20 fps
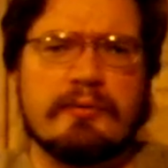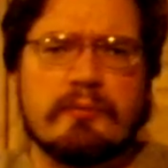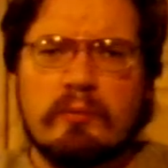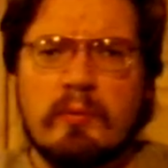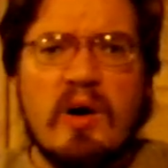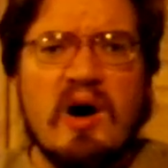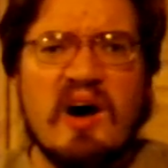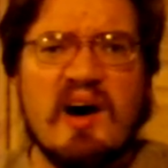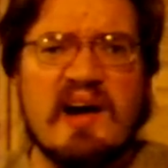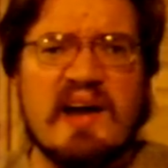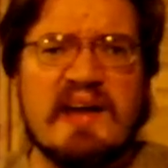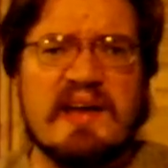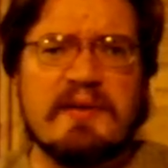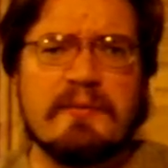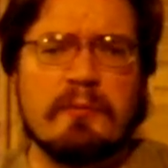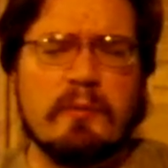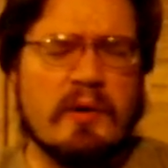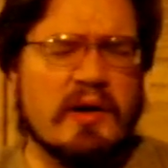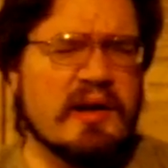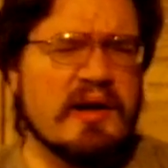Why?
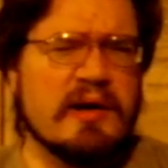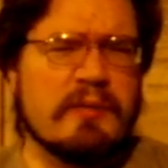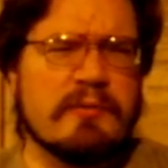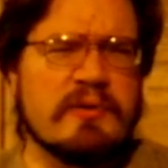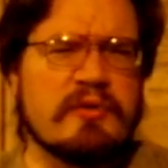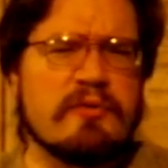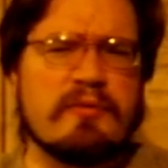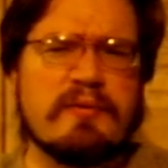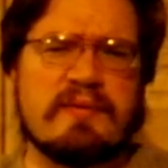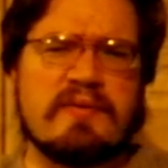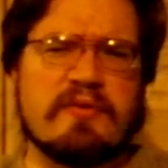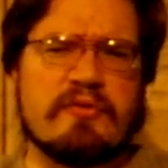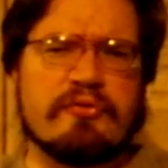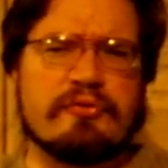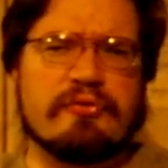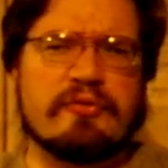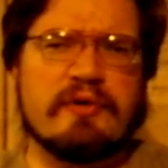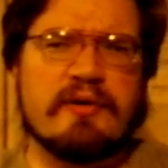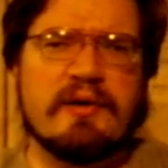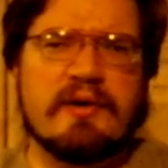Why aren't we doing this?
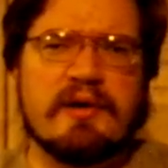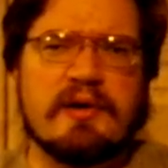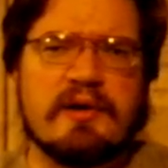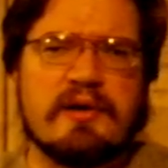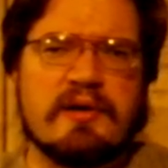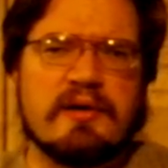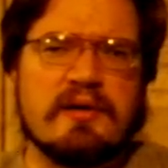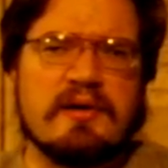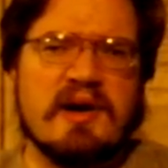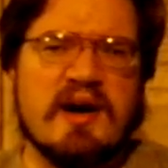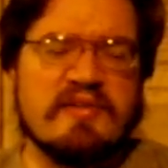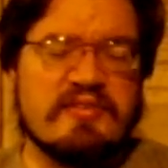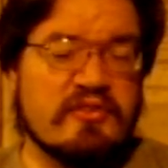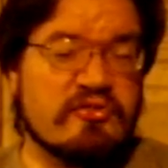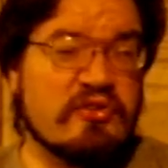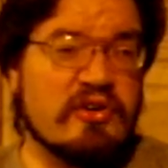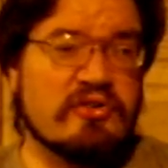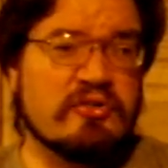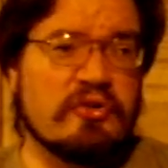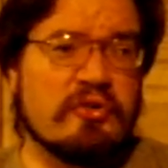Are there
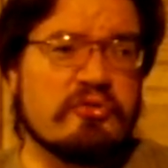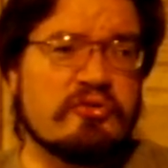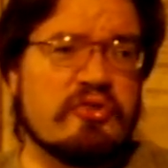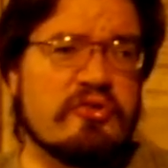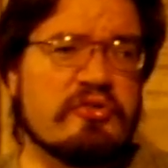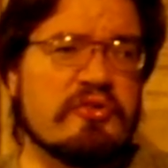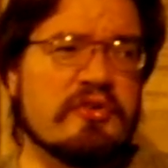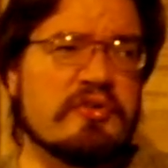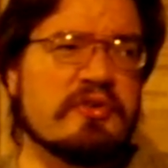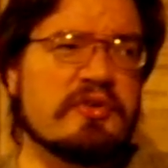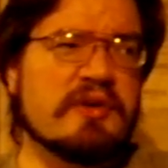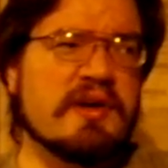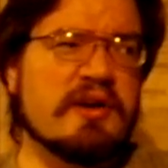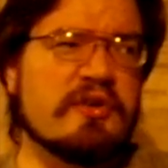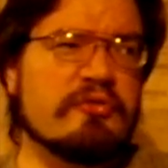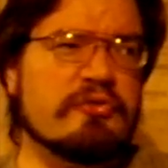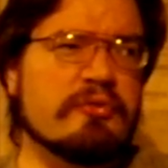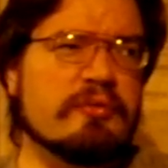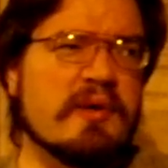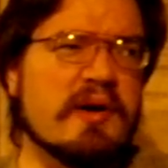technologies that could get
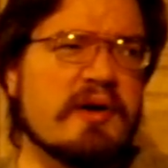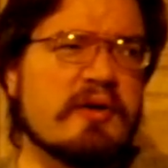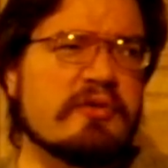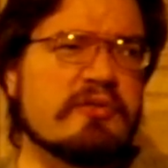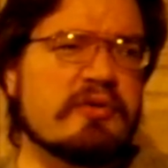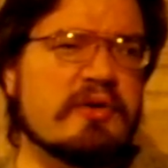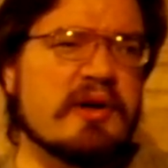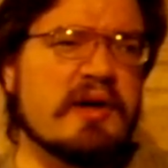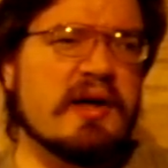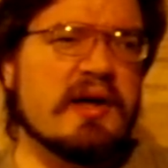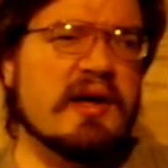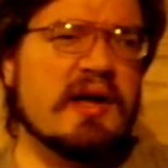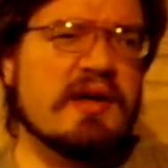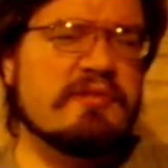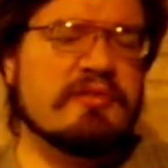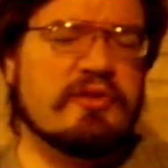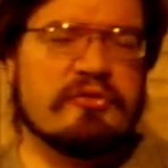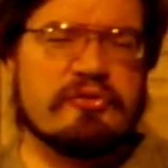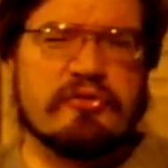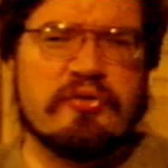us around having
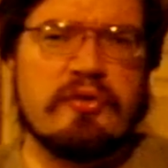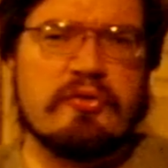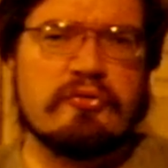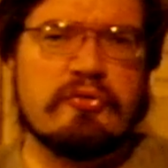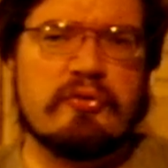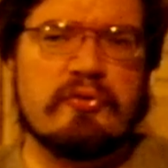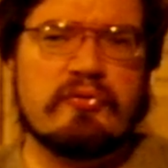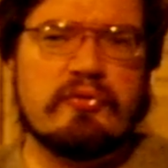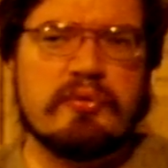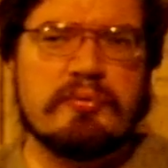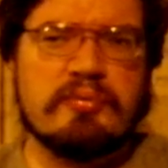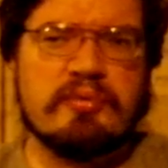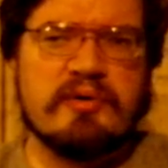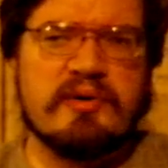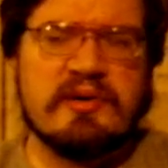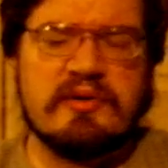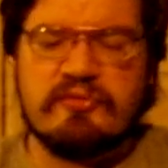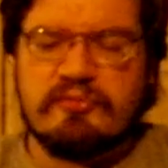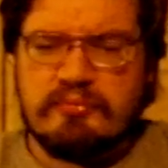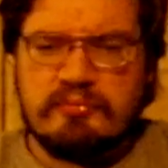a CO2 footprint
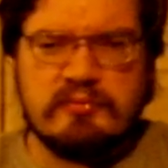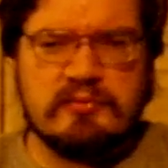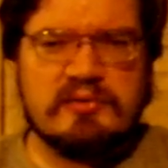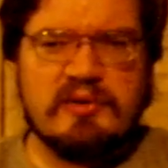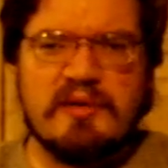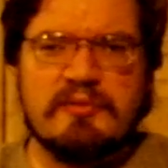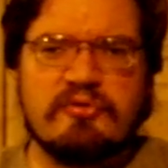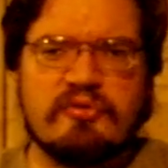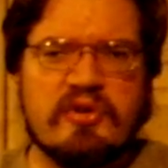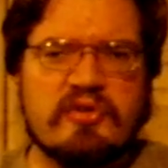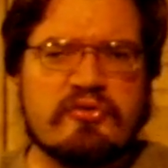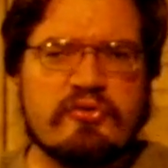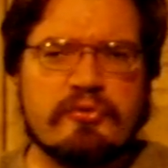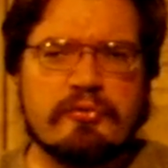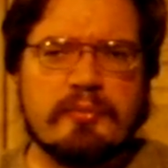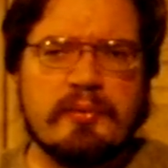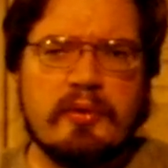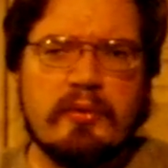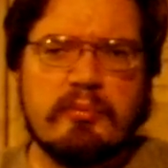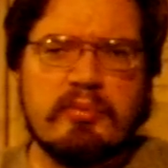if climate change is a
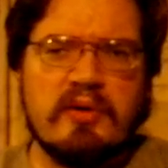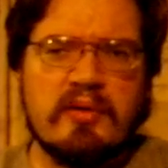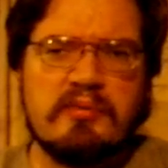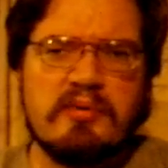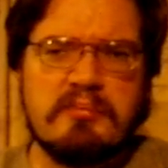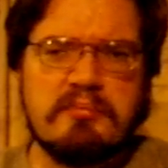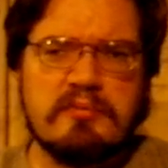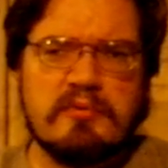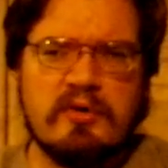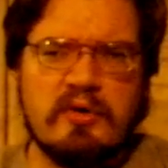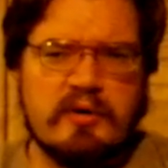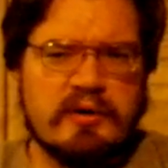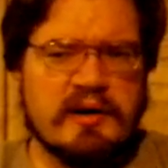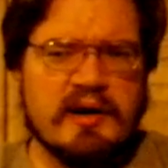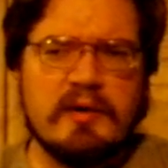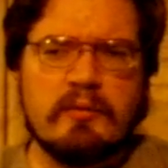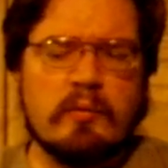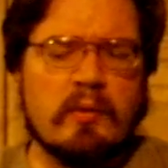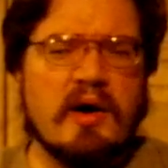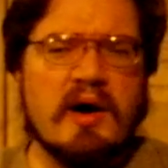real problem? Okay,
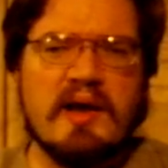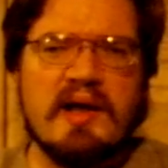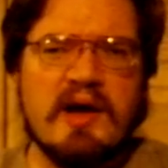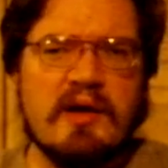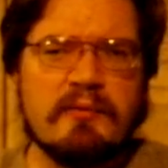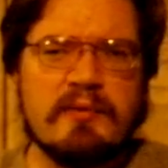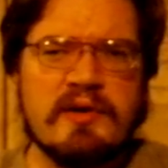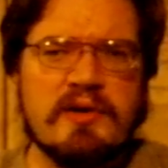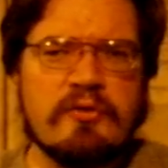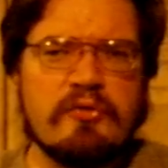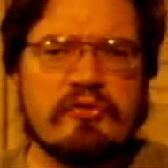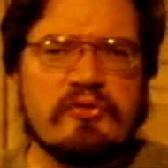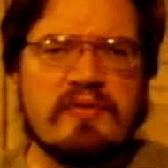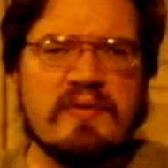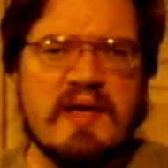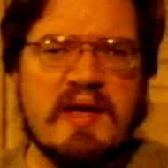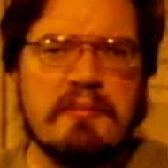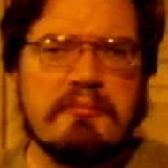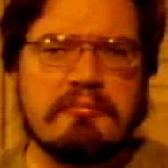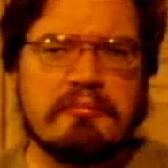why aren't we using
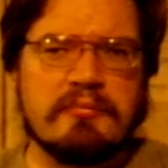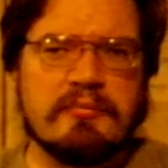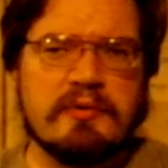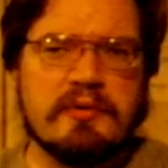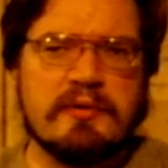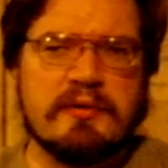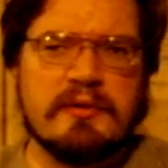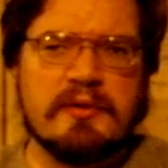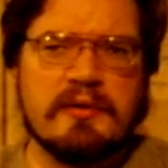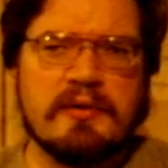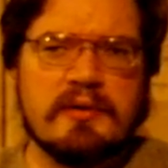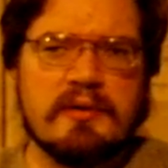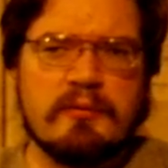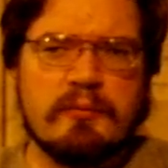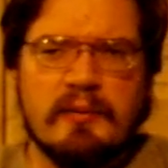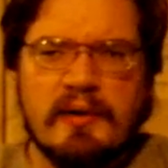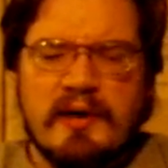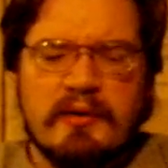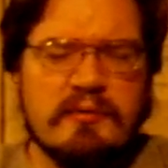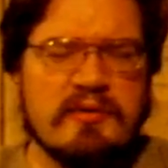them?
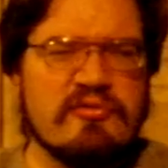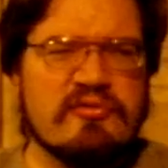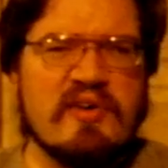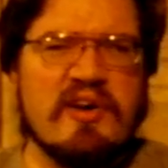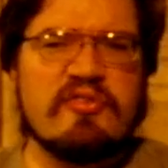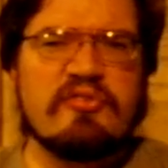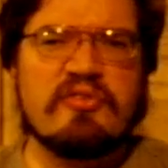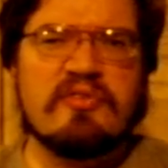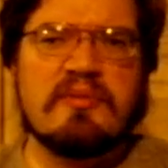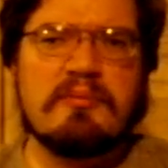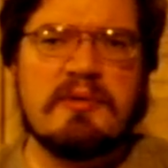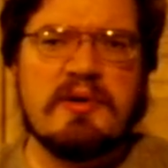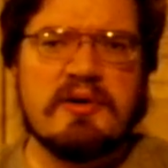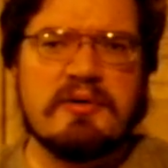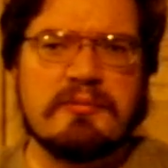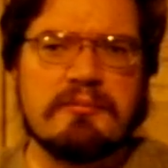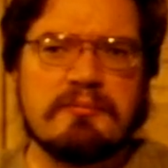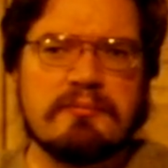Why aren't we phasing them in?